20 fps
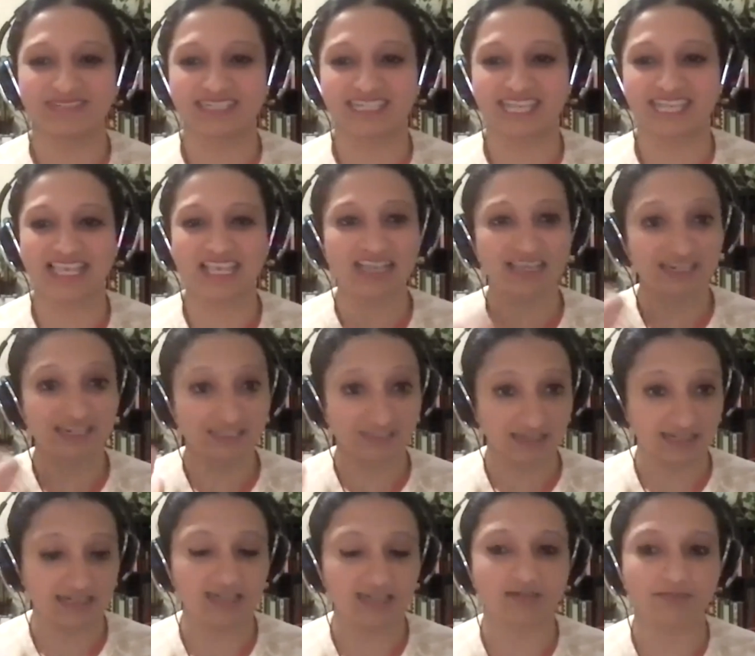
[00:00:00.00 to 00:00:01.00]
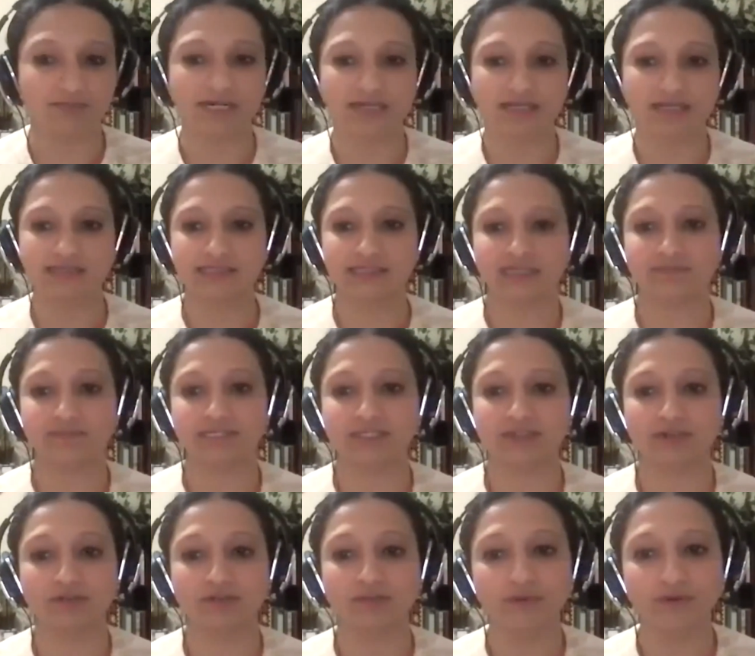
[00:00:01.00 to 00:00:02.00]
Taking incremental steps
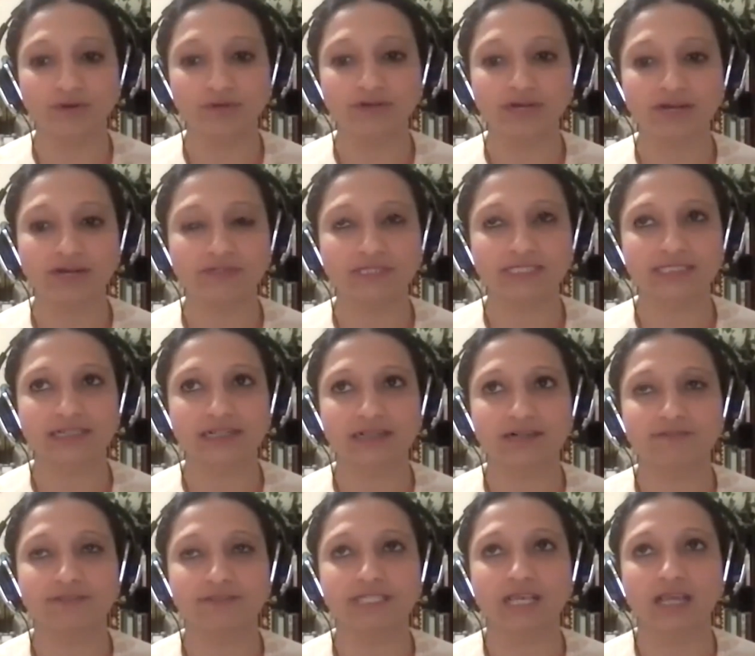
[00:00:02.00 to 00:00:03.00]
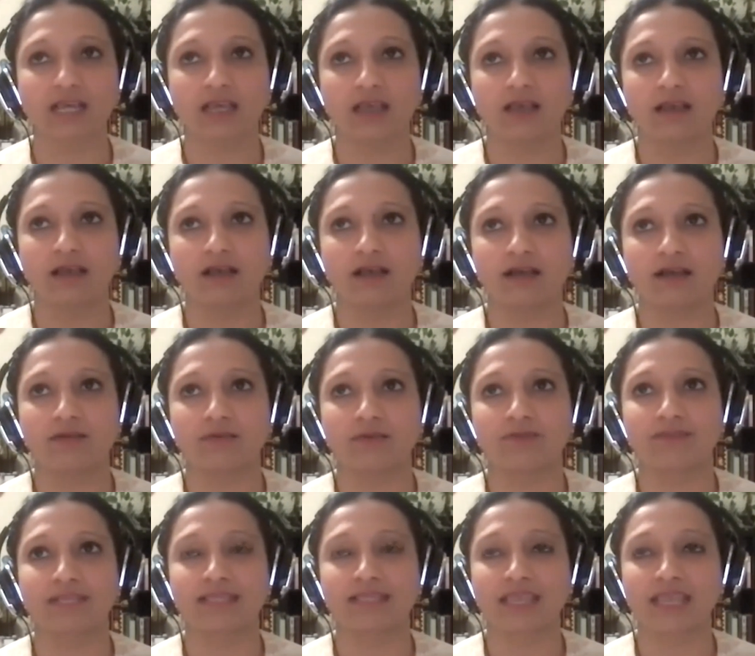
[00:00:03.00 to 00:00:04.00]
to improve ourselves.
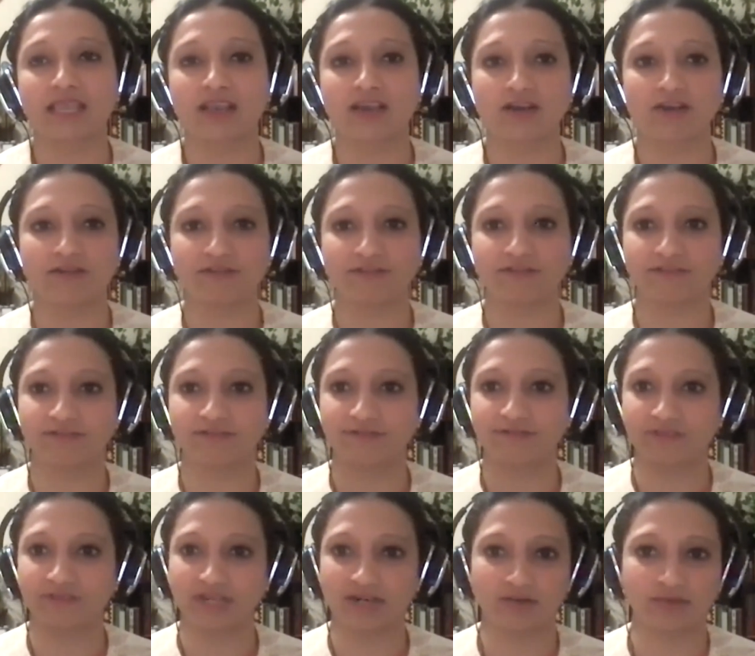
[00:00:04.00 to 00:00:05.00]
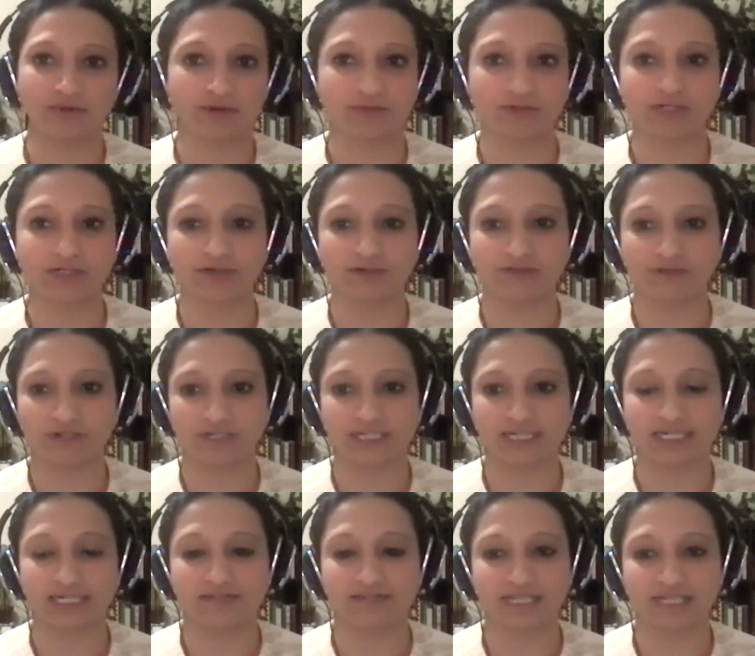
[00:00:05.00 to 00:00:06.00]
When we think of what we do for
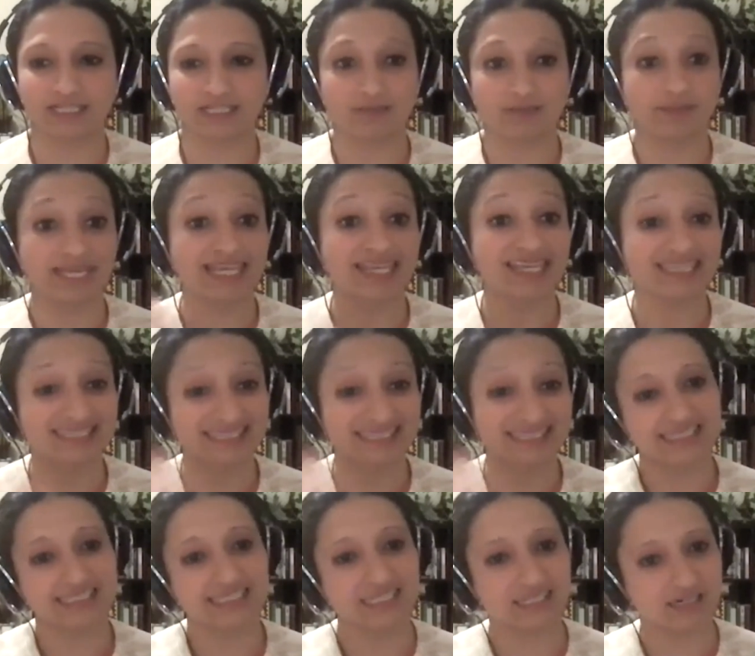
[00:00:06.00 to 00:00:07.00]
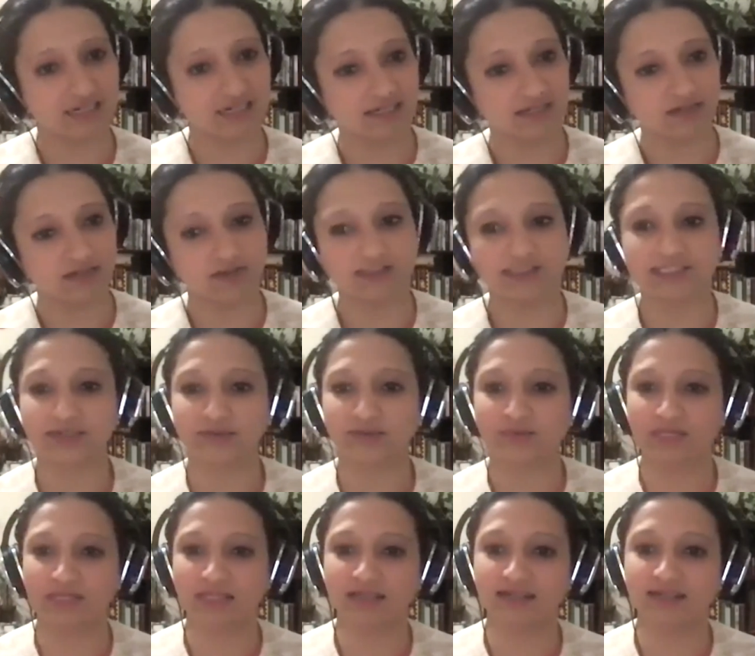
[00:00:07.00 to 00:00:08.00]
creative aging, being consistent also
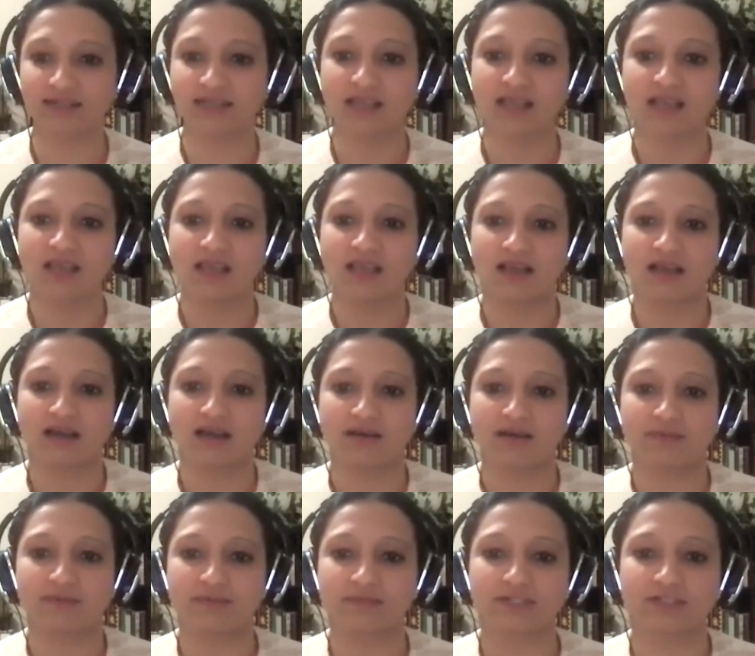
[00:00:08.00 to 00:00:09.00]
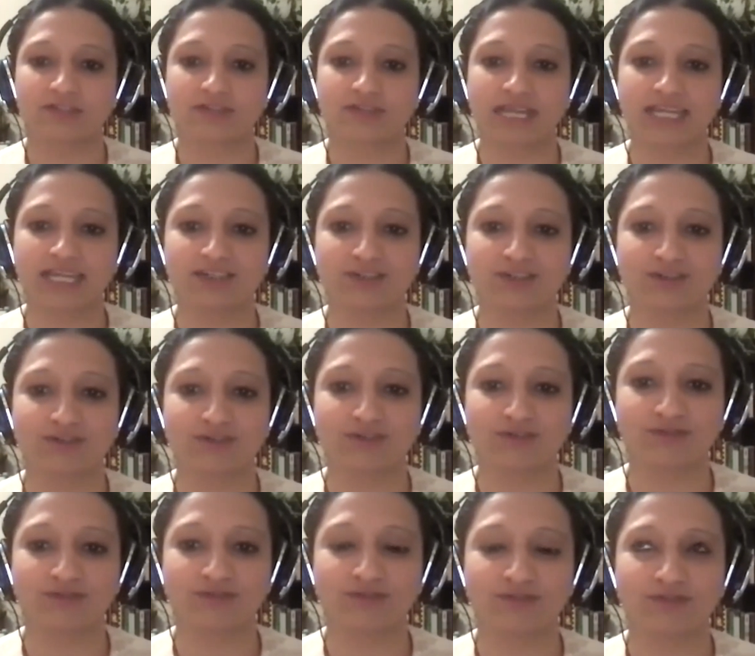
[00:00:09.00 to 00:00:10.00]
with it, trying
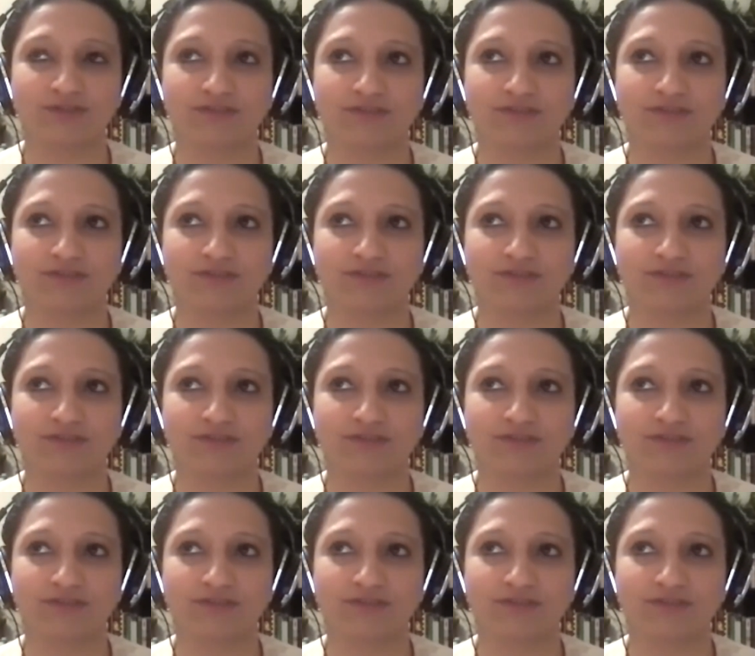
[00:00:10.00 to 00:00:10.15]
to